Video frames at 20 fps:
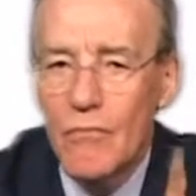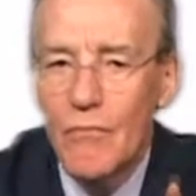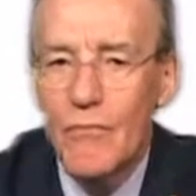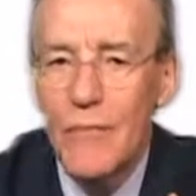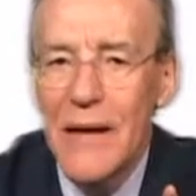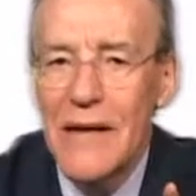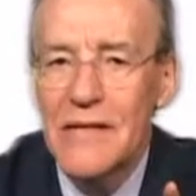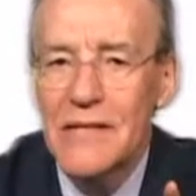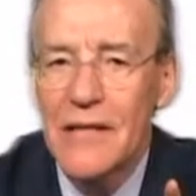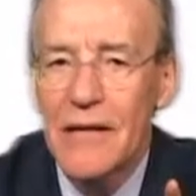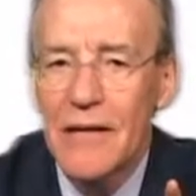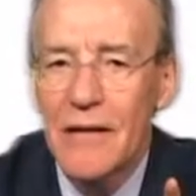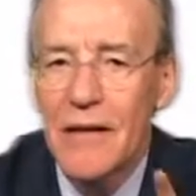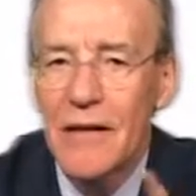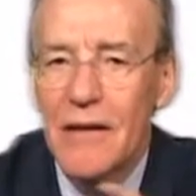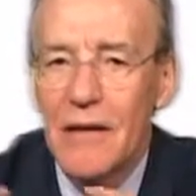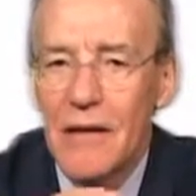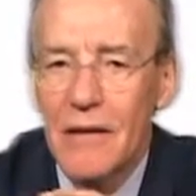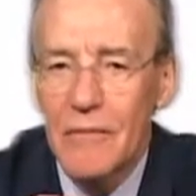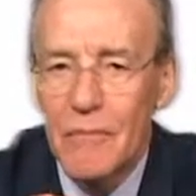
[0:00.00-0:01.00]

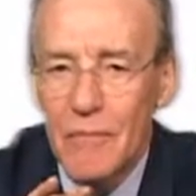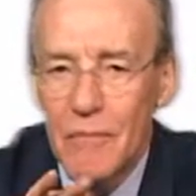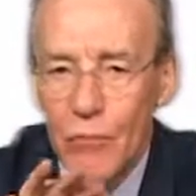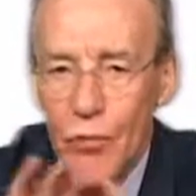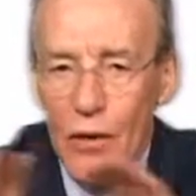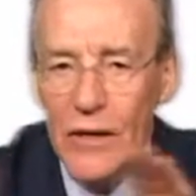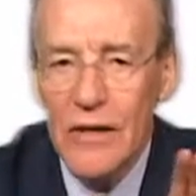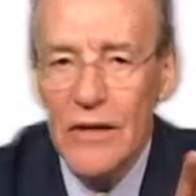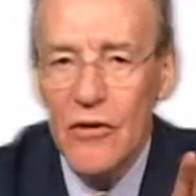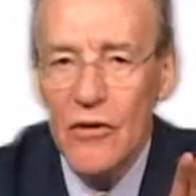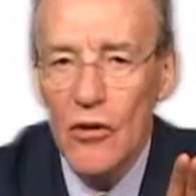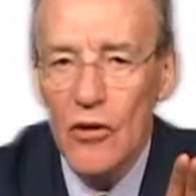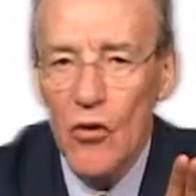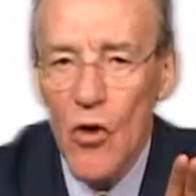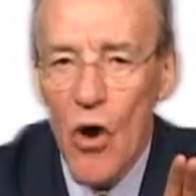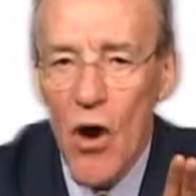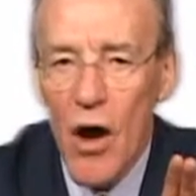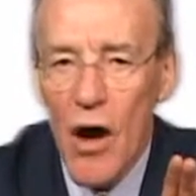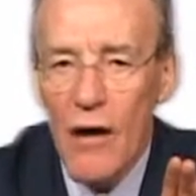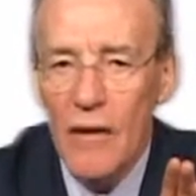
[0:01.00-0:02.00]
basically bring you the
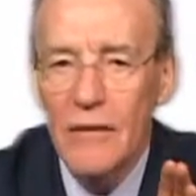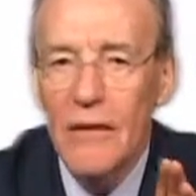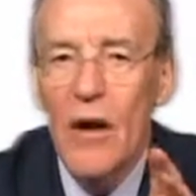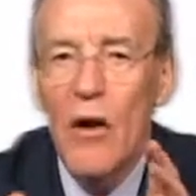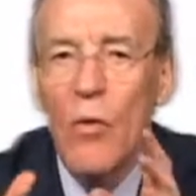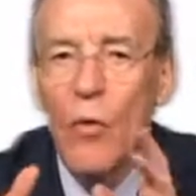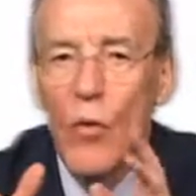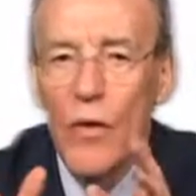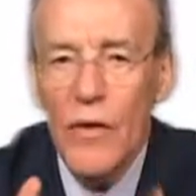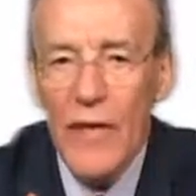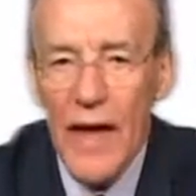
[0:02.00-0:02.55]
law with